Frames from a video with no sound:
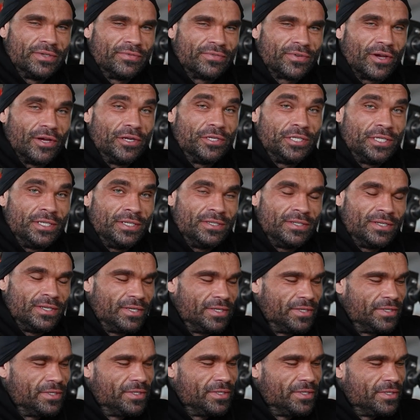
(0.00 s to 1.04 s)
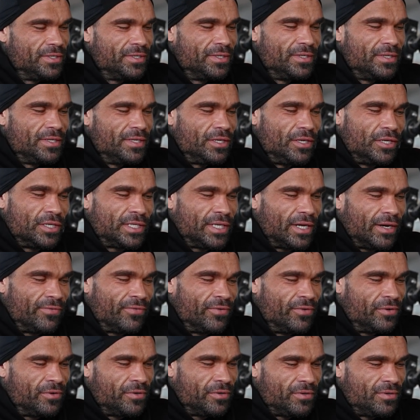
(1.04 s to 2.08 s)
coaching yourself
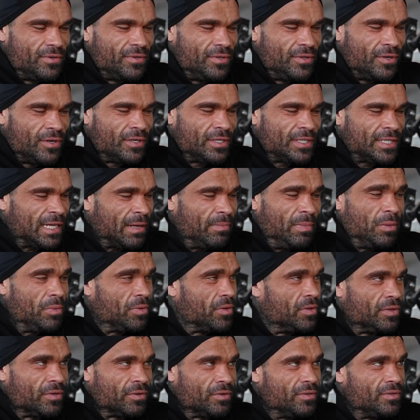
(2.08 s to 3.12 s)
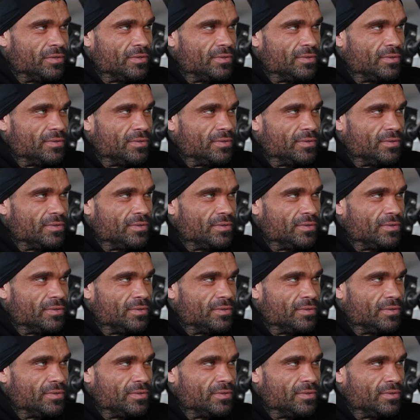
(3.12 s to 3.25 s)
or not. Some people can do it.